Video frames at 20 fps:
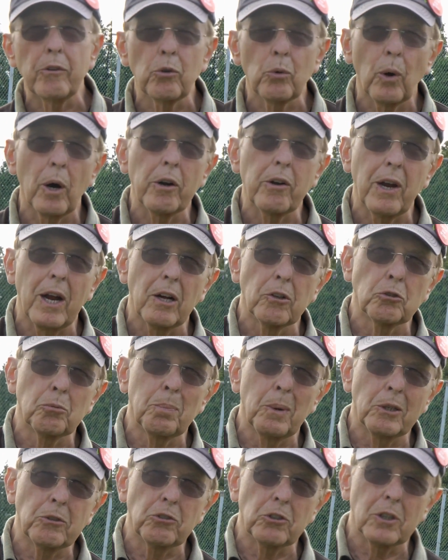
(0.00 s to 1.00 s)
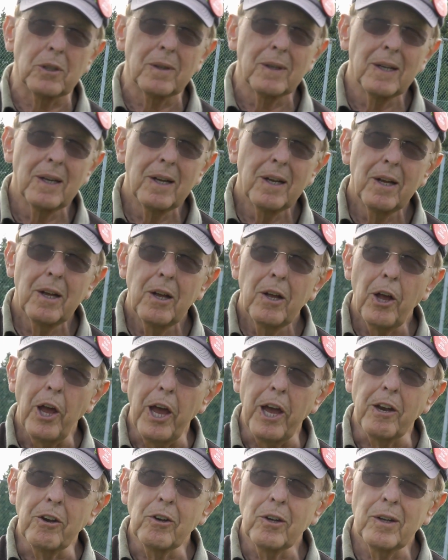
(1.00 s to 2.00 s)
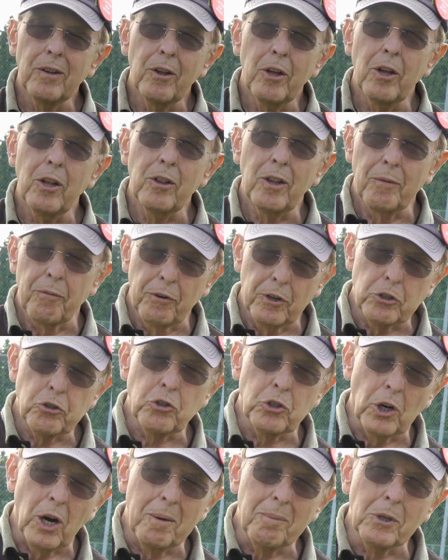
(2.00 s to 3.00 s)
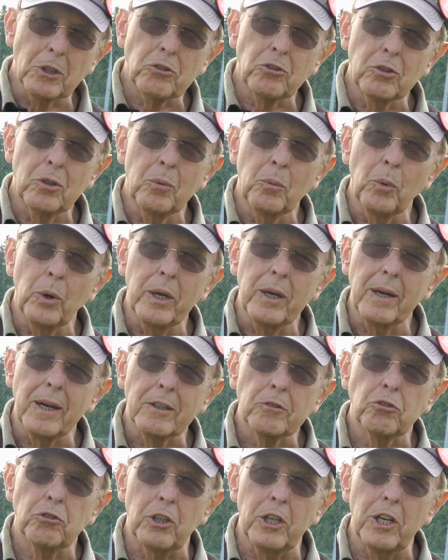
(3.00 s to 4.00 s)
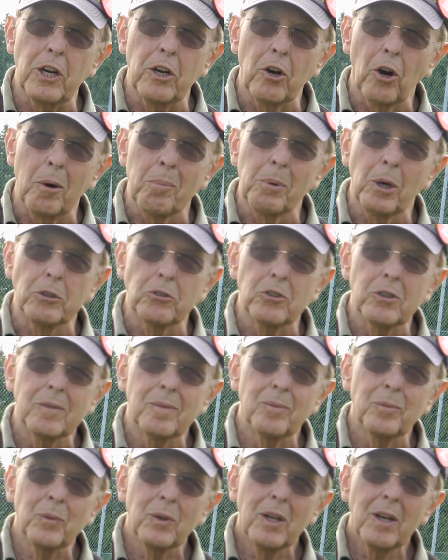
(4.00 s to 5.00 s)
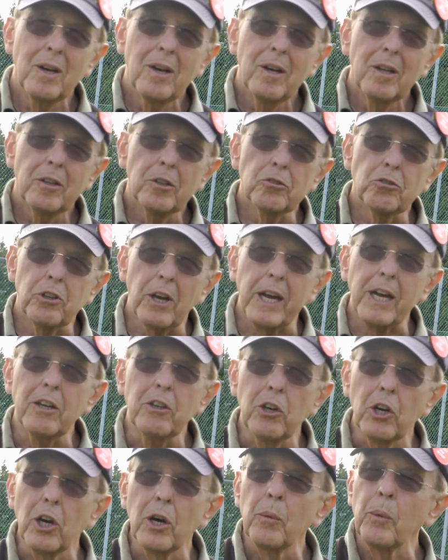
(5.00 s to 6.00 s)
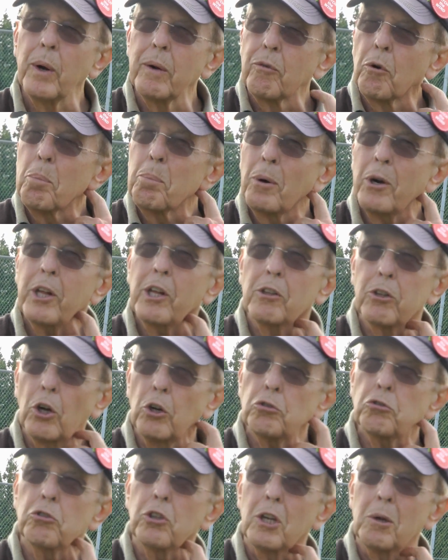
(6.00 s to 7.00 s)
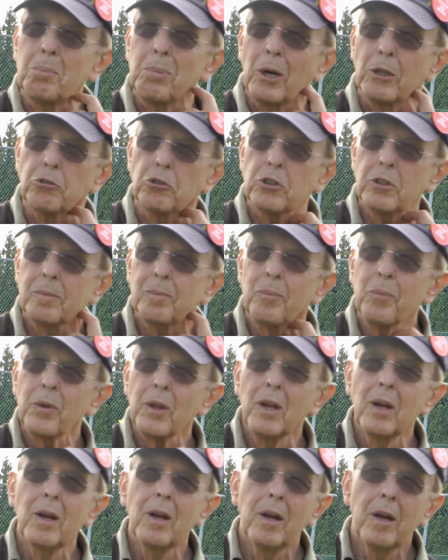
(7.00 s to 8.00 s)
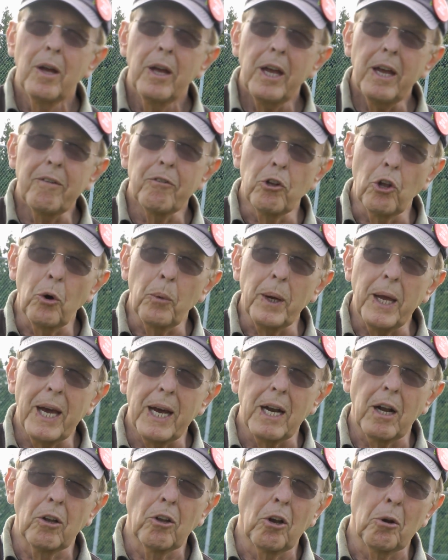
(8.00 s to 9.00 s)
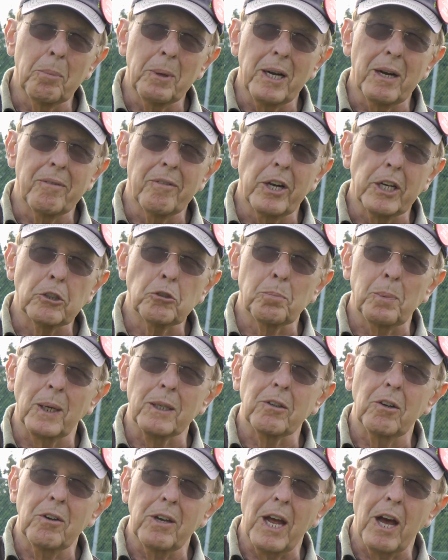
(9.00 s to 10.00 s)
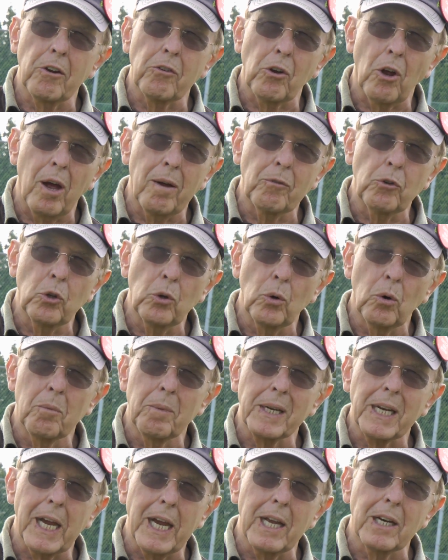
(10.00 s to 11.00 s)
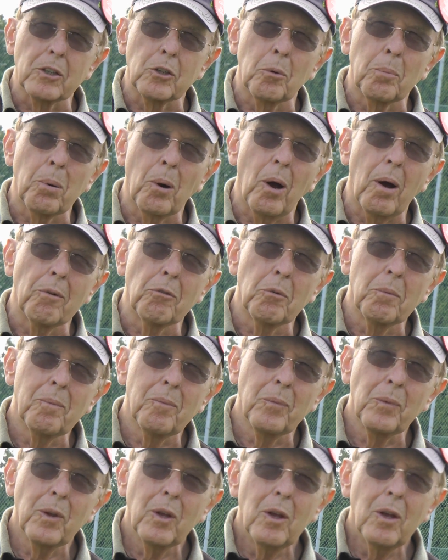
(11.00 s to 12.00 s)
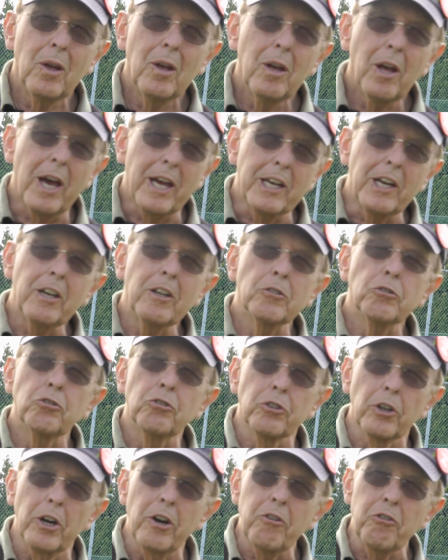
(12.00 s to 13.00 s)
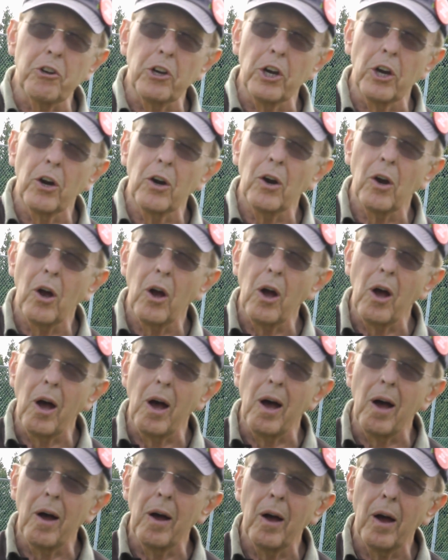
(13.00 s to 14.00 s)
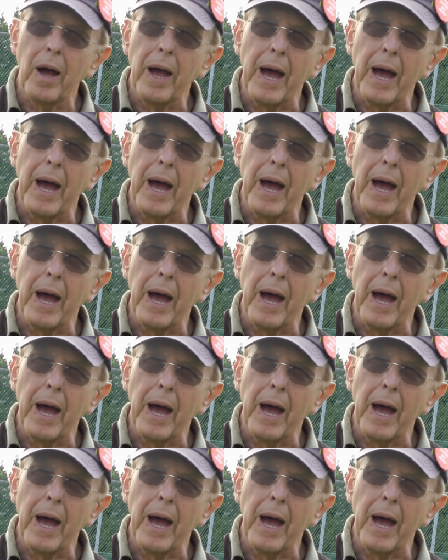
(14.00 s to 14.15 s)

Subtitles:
to our town's budget. And the first year I mentioned we exceeded our budget. The second year we were pretty close to the budget, even though we had a little bit of unexpected downtime due to a mechanical problem. And in this third year, our